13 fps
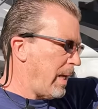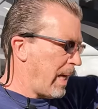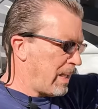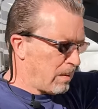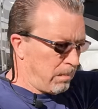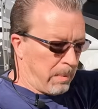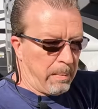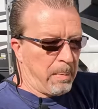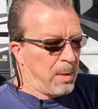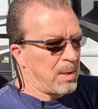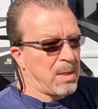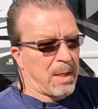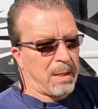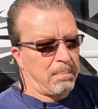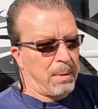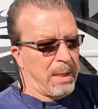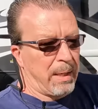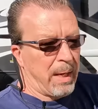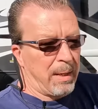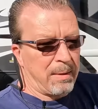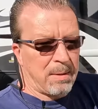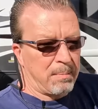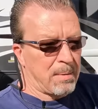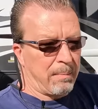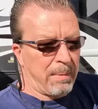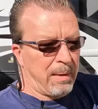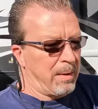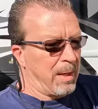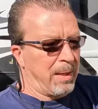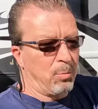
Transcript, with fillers: as minimal as it could be, I sometimes I, I,